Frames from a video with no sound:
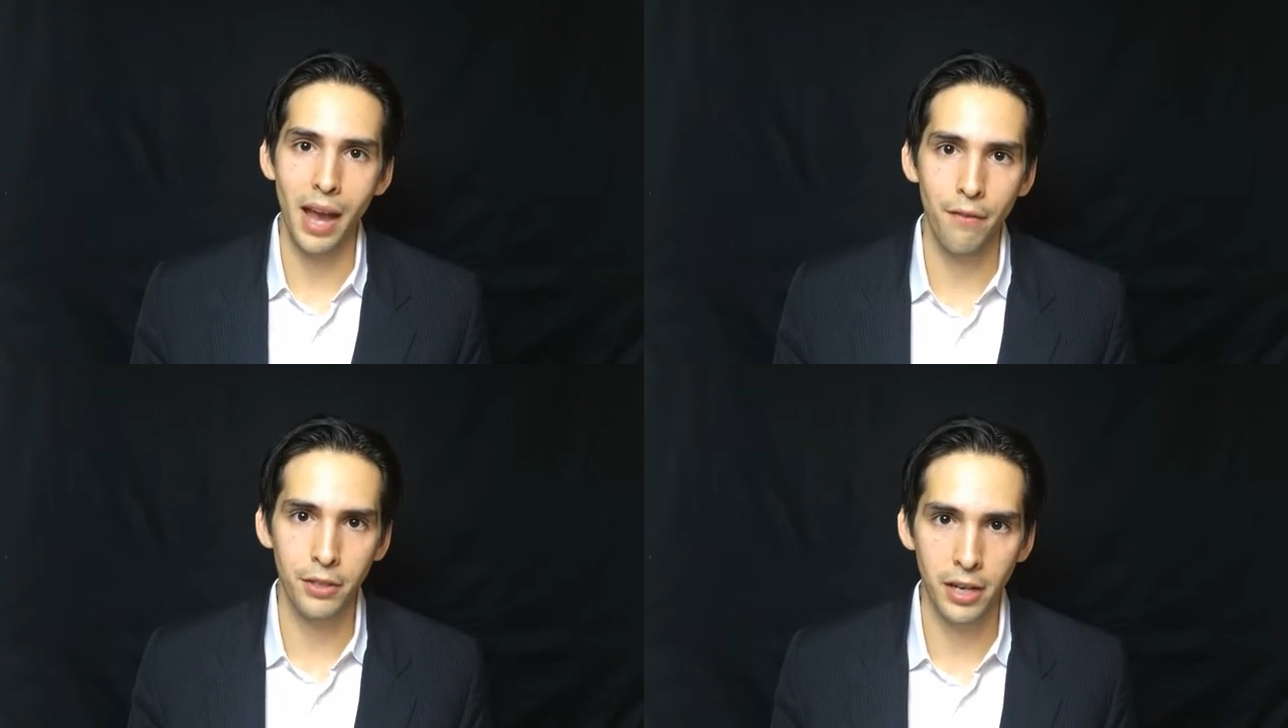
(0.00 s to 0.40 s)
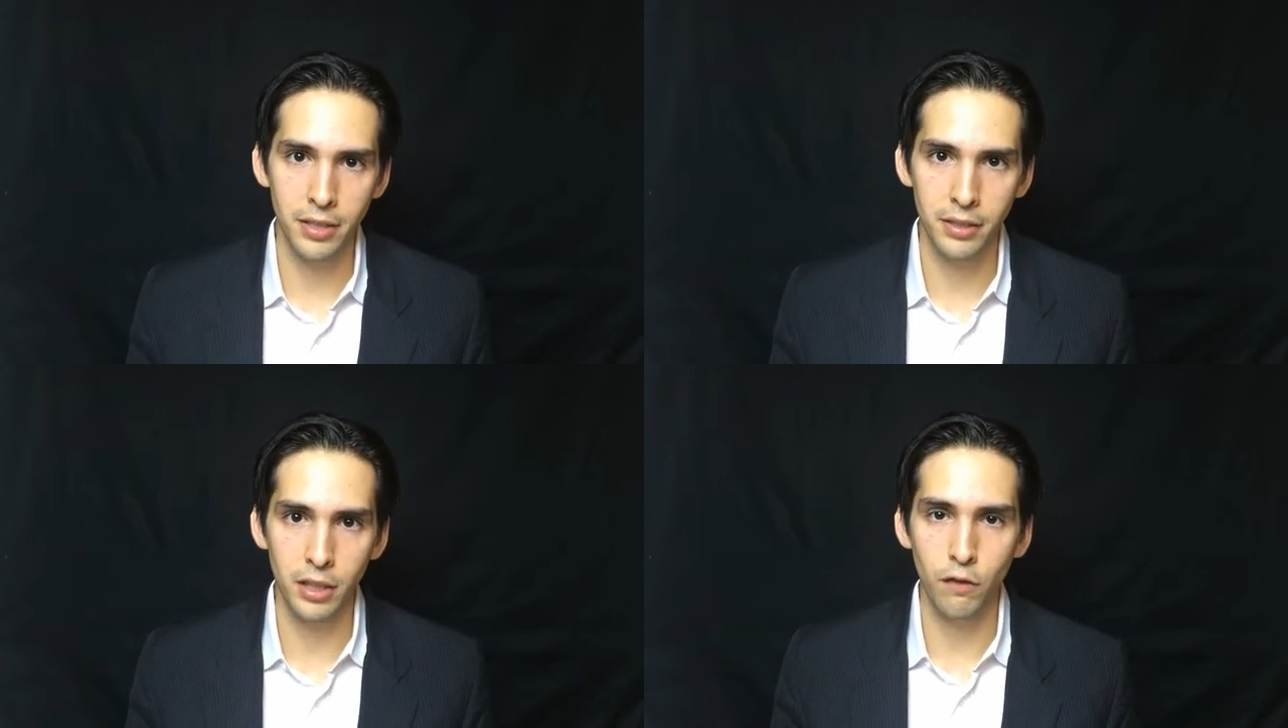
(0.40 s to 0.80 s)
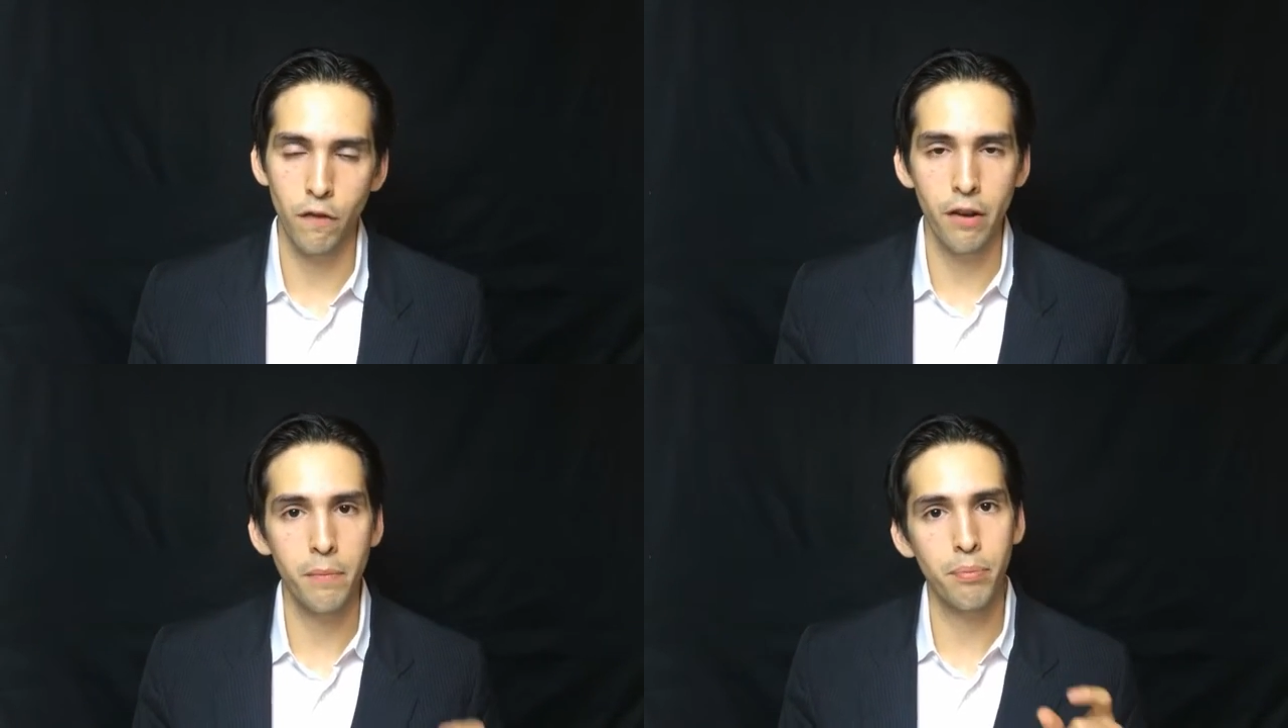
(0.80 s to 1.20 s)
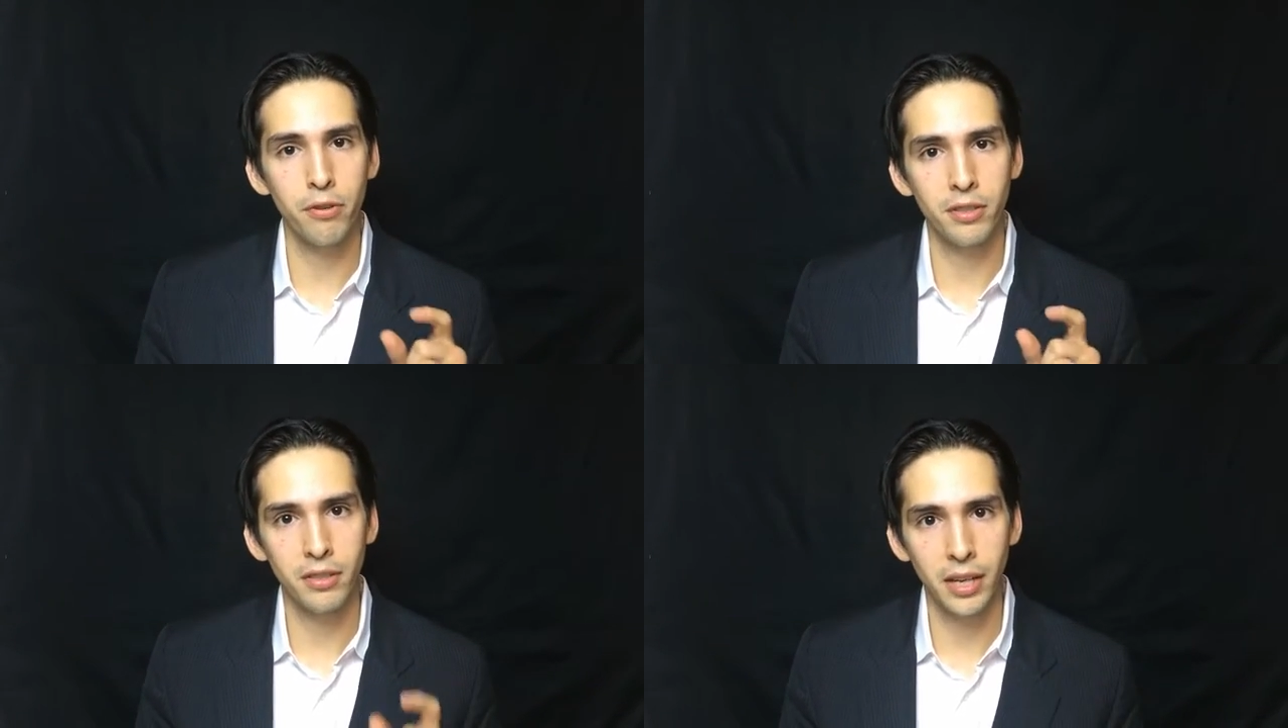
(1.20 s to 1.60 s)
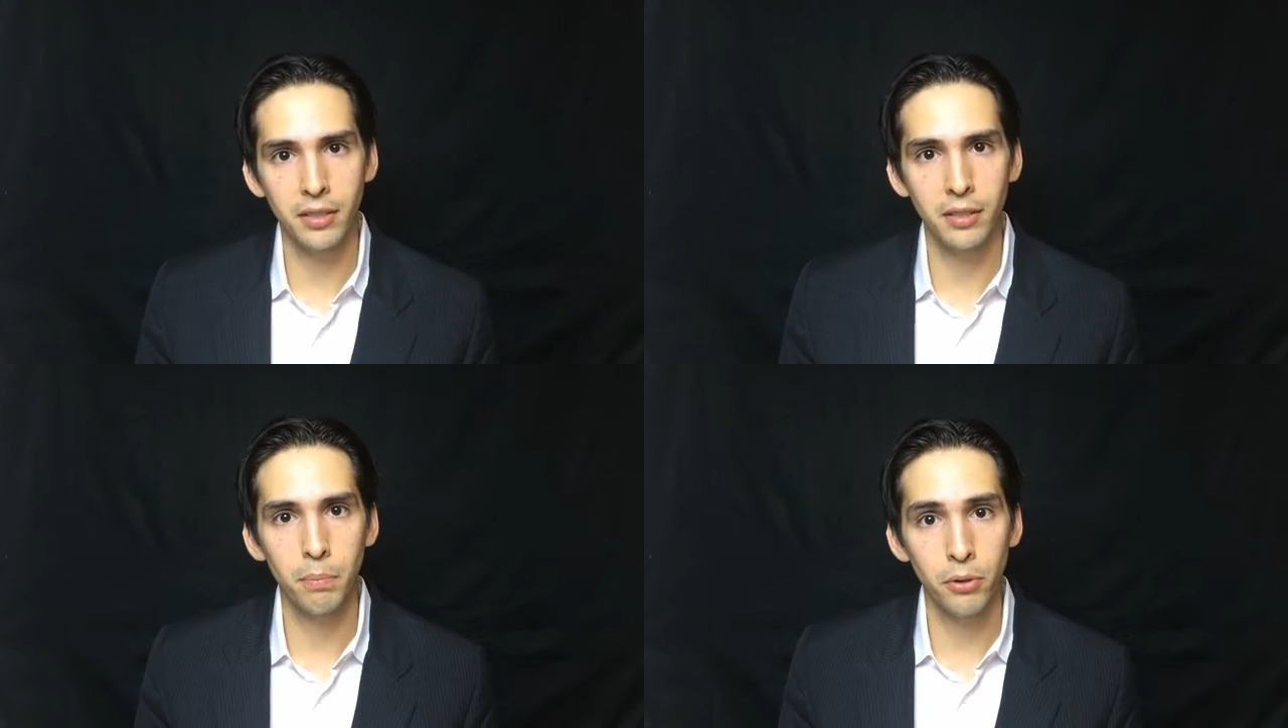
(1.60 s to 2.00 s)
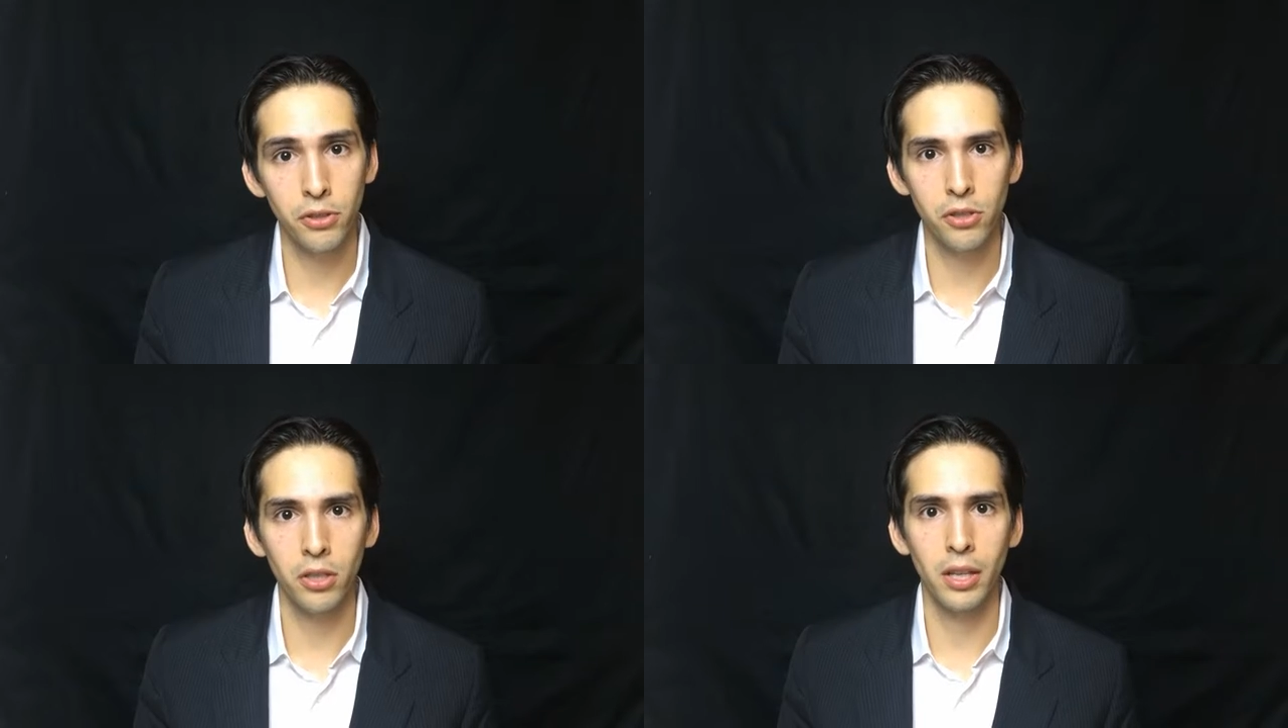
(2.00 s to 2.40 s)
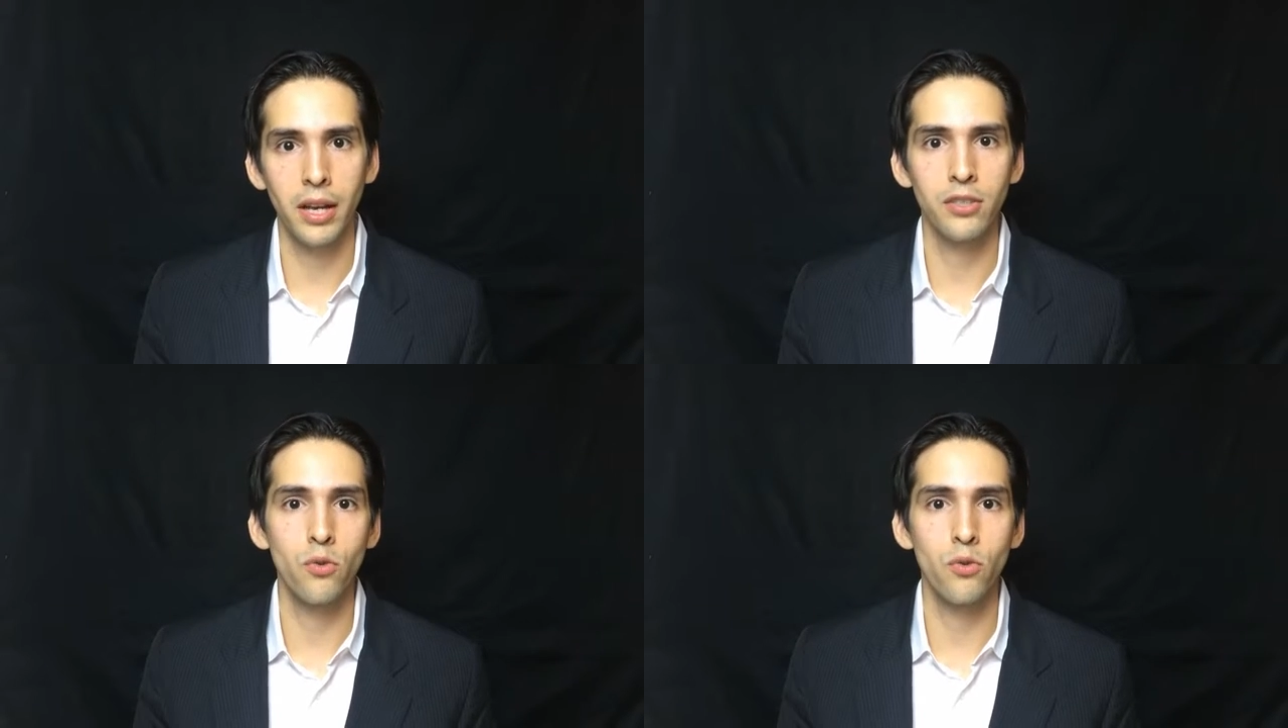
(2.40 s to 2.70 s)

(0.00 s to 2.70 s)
advertising that's very precisely personalized